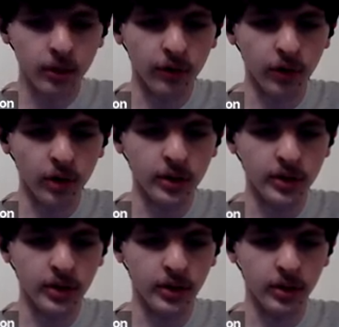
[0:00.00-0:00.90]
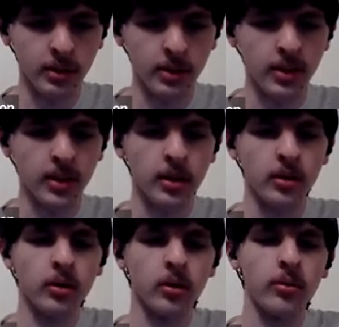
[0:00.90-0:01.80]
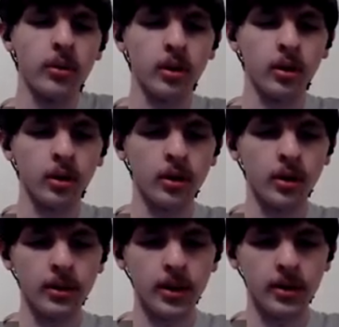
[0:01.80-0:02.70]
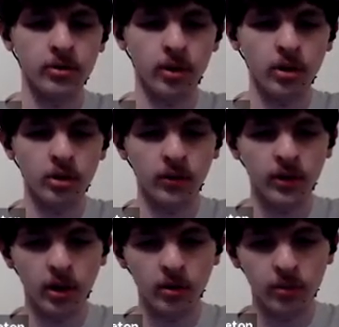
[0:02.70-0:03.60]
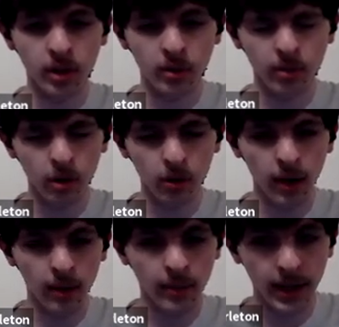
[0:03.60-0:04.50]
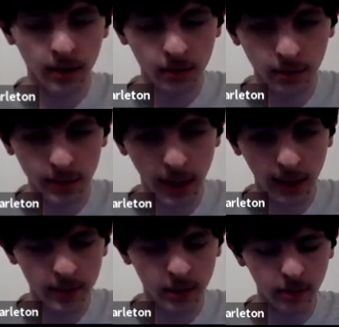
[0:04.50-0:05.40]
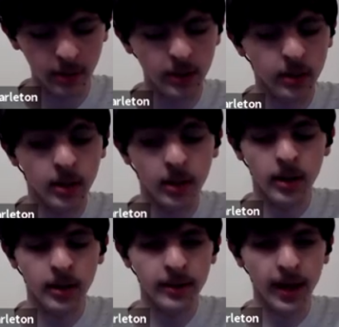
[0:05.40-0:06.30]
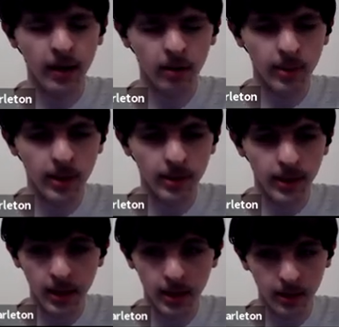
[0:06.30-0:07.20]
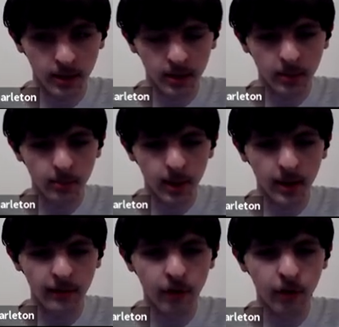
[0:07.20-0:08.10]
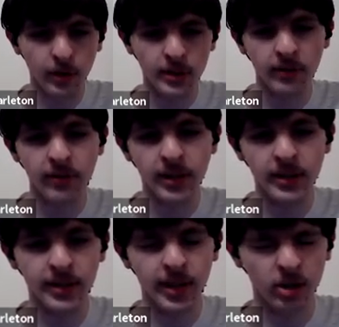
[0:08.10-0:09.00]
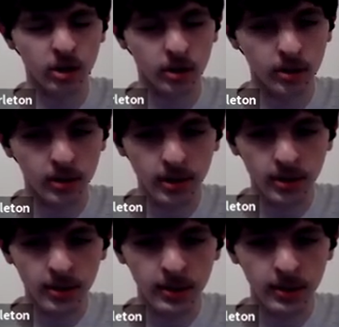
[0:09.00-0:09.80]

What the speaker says: So first, you will learn the structure of an Arduino program and how to adapt to it. That will be the main focus of this session.